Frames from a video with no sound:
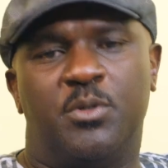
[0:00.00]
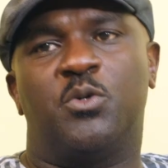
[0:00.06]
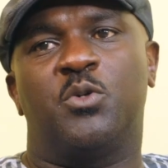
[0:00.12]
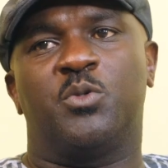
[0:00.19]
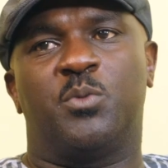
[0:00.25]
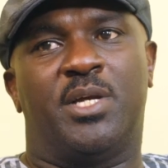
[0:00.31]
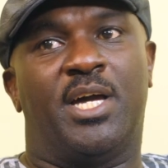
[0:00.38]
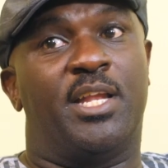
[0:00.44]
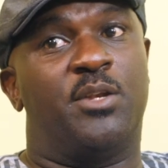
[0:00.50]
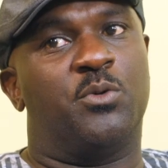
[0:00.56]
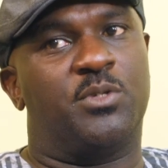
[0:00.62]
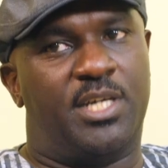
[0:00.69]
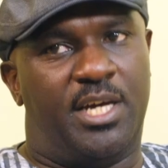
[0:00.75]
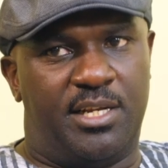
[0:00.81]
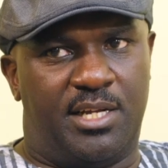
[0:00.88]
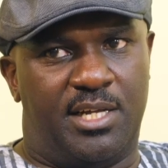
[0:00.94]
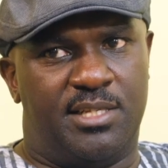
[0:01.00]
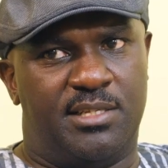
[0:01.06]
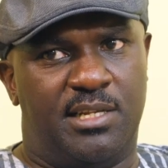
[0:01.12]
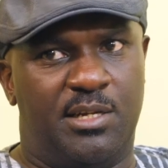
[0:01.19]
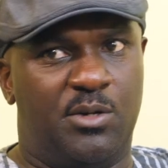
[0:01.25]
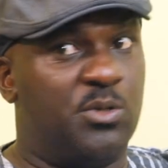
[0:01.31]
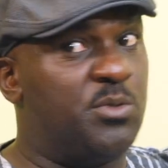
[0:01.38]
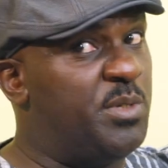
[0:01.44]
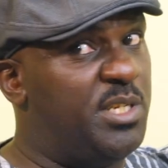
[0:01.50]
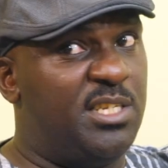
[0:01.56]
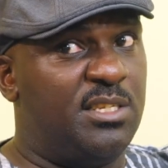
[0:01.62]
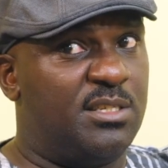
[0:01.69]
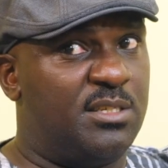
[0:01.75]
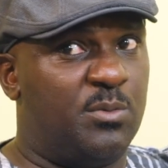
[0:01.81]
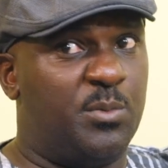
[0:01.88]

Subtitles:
because we had not had counseling, because we didn't.